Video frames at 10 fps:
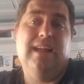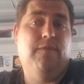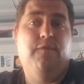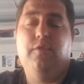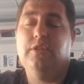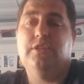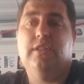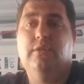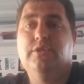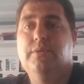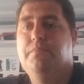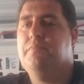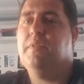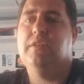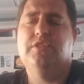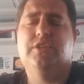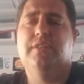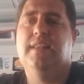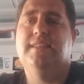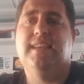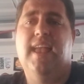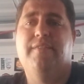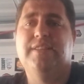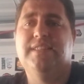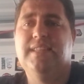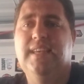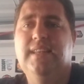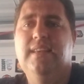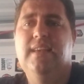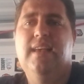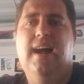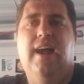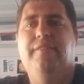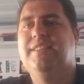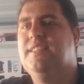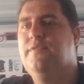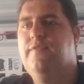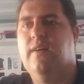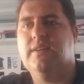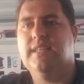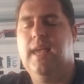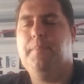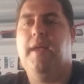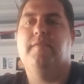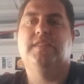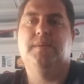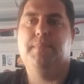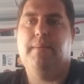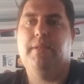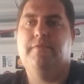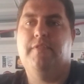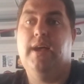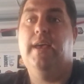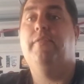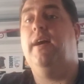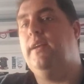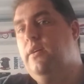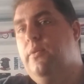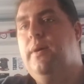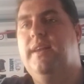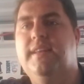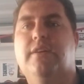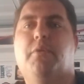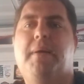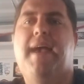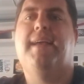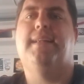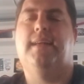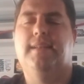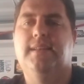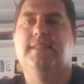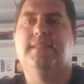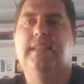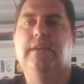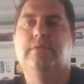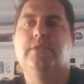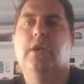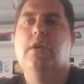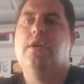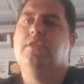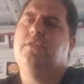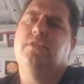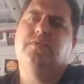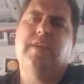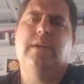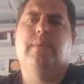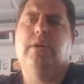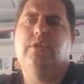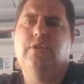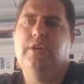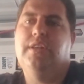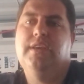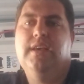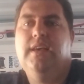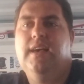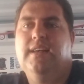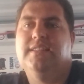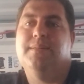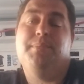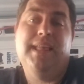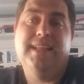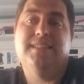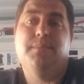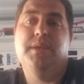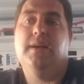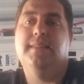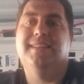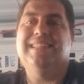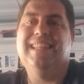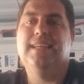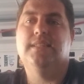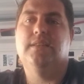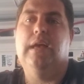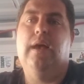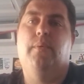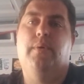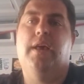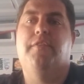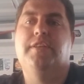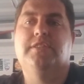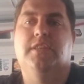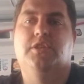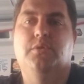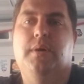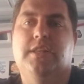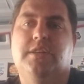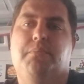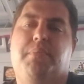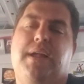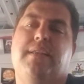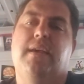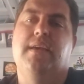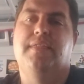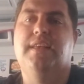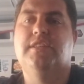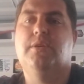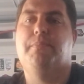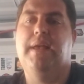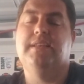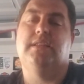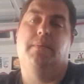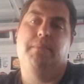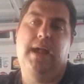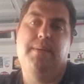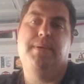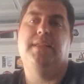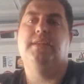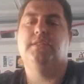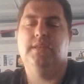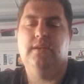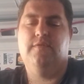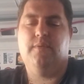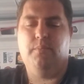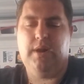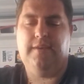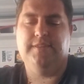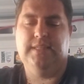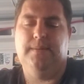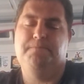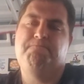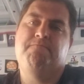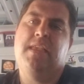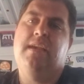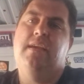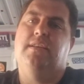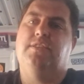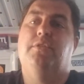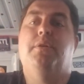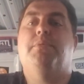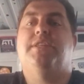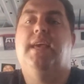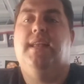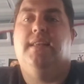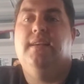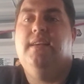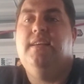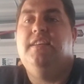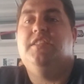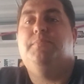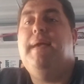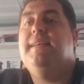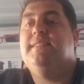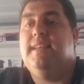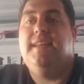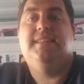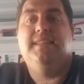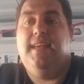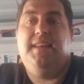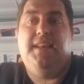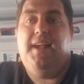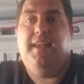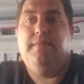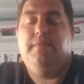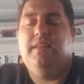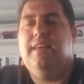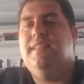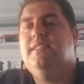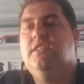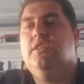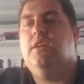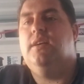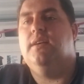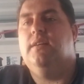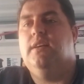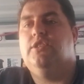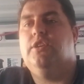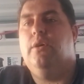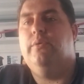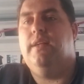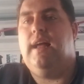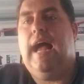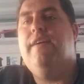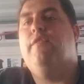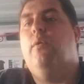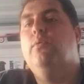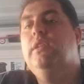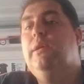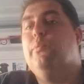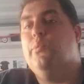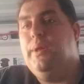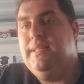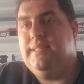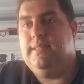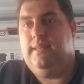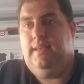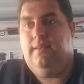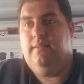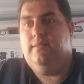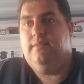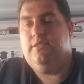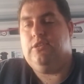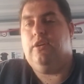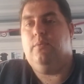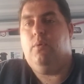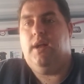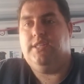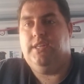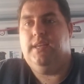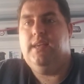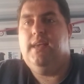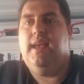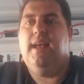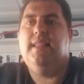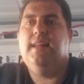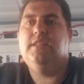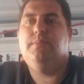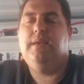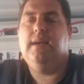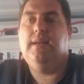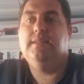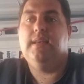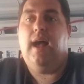full disclosure, certain things I haven't seen. I haven't seen Farscape. I haven't seen Babylon 5. I know I need to go back and I need to see those. So those very well could uh, supplant something on this list uh, when I eventually do watch it. But these are based on my opinions from what I've seen. So number 10, Space 1999. Now, this is a, a show that I've only recently started watching, and that is because